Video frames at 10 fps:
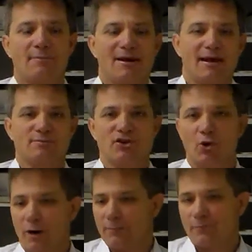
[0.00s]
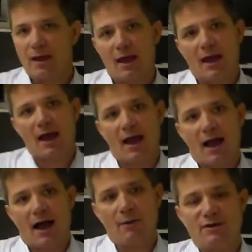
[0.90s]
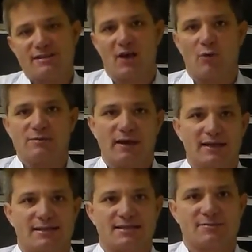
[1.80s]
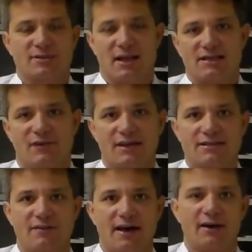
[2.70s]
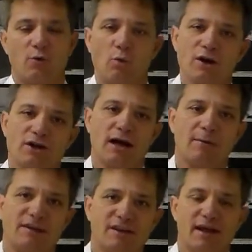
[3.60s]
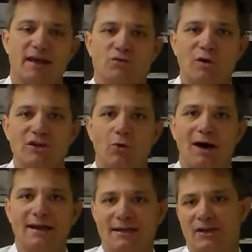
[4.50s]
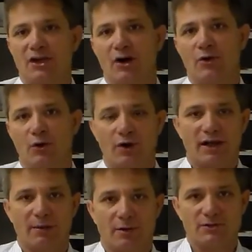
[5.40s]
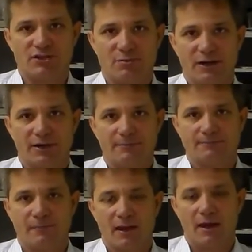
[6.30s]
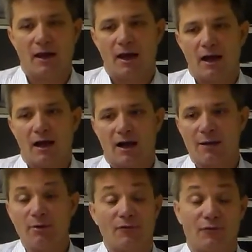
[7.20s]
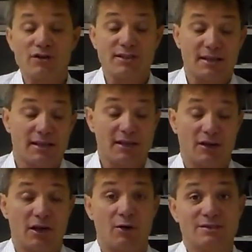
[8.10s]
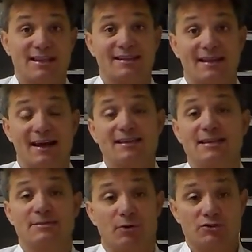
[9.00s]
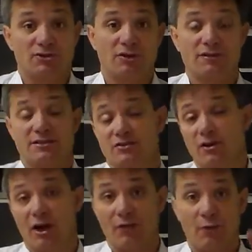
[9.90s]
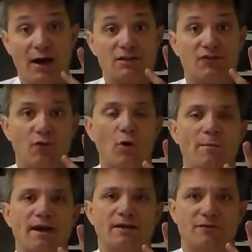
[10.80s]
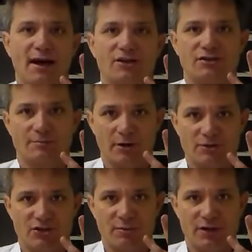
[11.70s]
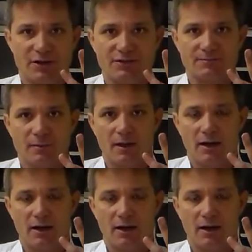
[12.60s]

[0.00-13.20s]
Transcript: Hi, my name is Homer. I'm with Southwest Mailing Systems in Las Vegas, Nevada, and what we're going to talk about today is what do I need to know in order to get a postage meter. First thing you need to know is that the United States Postal Service has only authorized 4 manufacturers of postage meters.